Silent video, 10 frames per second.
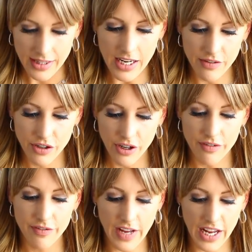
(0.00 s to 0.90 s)
Then if you're
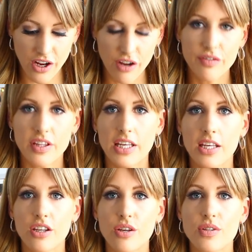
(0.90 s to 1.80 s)
a fan of
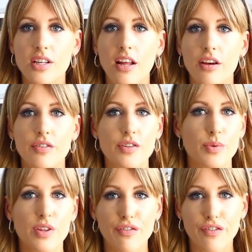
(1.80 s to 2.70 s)
the Gucci loafers
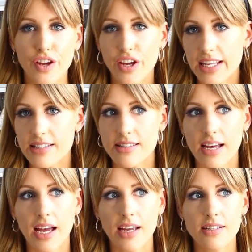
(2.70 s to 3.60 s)
with the fur
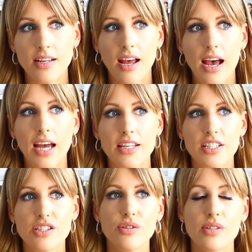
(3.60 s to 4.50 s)
inside, I
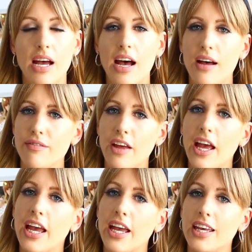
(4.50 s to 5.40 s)
did used to have
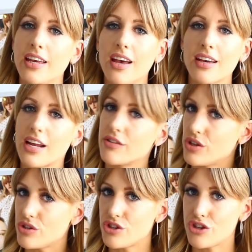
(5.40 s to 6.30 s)
a kind of
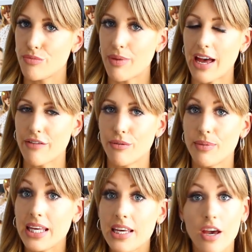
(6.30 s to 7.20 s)
Gucci dupe pair
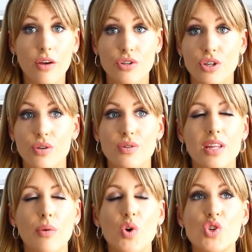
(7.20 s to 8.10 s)
from Ego Shoes
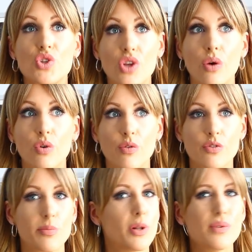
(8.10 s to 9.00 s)
that were so
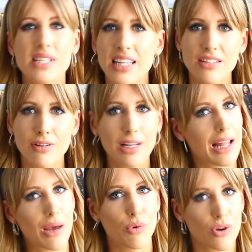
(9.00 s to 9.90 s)
comfortable. It was literally
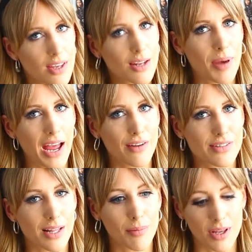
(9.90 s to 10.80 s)
like walking in a pair of
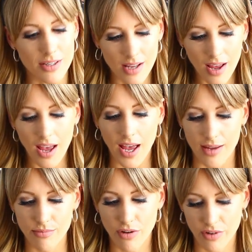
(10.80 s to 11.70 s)
slippers,
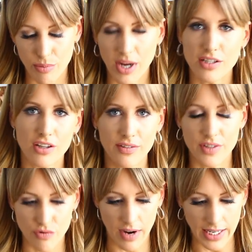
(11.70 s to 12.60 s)
not very practical if
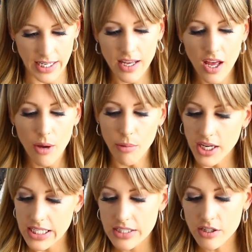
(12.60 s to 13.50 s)
it's raining, but
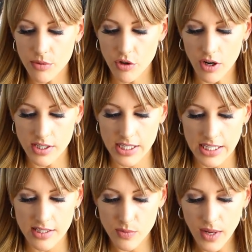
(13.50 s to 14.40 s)
I did come across
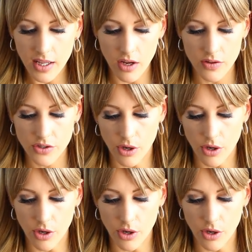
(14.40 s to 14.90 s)
these as well on the